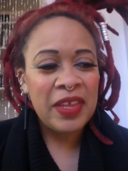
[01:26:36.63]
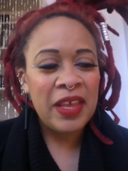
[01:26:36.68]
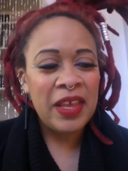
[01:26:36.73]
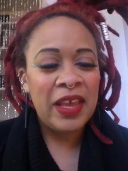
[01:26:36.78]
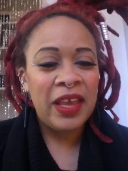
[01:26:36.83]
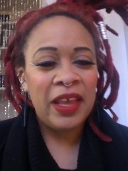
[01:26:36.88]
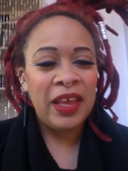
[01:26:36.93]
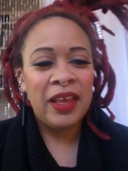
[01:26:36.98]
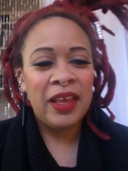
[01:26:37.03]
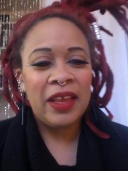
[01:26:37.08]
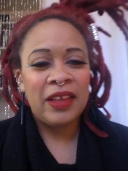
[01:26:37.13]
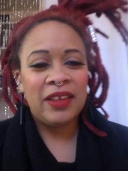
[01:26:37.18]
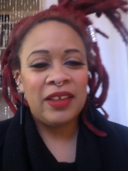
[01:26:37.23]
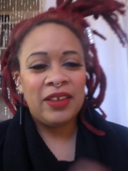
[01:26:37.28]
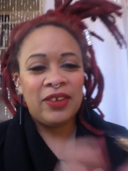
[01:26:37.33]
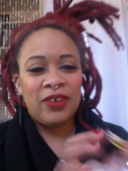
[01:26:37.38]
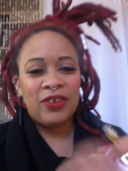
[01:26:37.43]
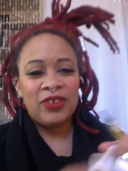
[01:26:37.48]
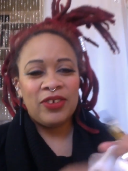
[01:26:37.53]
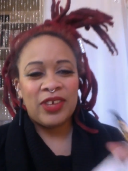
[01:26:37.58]
And
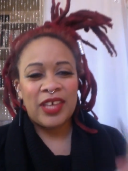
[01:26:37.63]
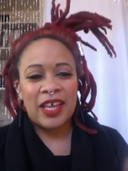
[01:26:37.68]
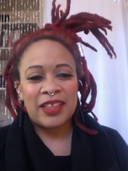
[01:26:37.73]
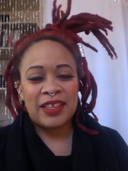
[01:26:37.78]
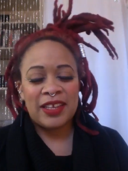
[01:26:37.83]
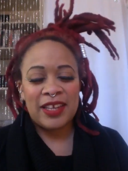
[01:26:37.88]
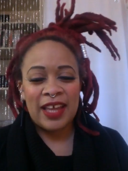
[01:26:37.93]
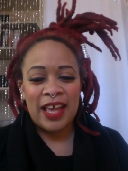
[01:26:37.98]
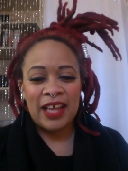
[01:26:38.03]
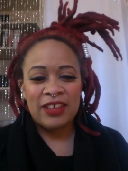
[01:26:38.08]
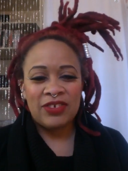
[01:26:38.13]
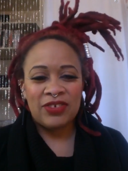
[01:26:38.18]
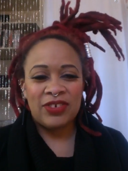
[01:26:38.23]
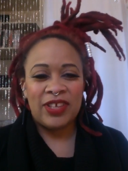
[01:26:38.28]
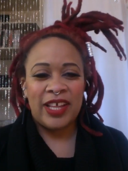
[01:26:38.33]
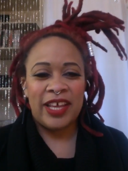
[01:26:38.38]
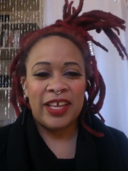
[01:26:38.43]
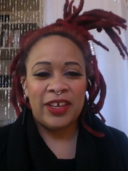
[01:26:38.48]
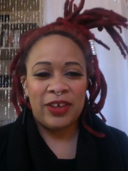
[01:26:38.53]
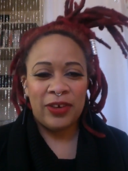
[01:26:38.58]
you got the natural
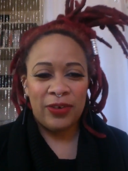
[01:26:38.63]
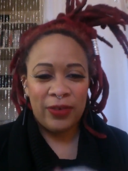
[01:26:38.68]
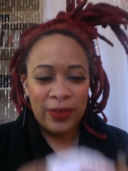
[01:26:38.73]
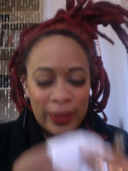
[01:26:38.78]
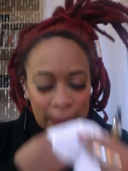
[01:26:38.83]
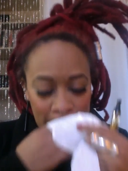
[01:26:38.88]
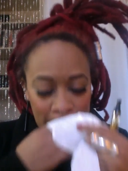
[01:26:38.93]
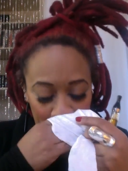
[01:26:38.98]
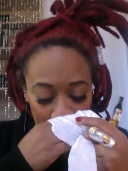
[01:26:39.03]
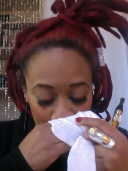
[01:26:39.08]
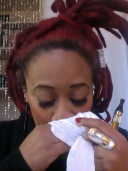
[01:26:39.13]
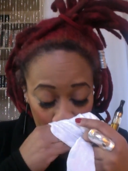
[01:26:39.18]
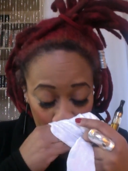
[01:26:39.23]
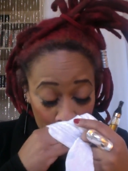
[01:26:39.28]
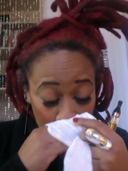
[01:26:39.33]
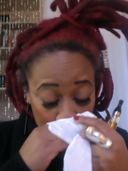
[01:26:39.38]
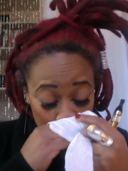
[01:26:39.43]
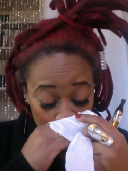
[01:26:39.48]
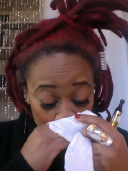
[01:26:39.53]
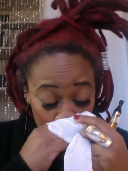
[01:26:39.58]
light going
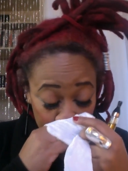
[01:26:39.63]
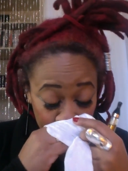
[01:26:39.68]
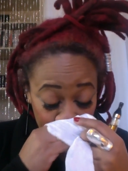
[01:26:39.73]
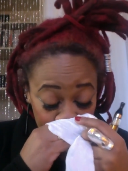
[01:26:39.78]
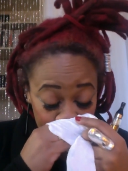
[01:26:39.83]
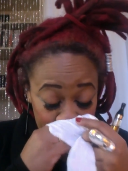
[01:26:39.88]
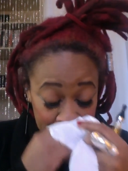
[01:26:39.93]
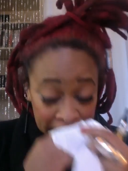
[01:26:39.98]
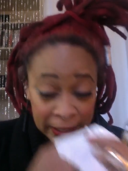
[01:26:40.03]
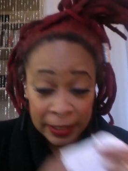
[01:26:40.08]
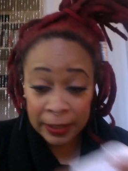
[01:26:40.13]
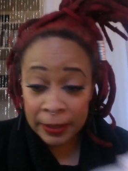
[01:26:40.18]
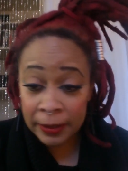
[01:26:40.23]
already.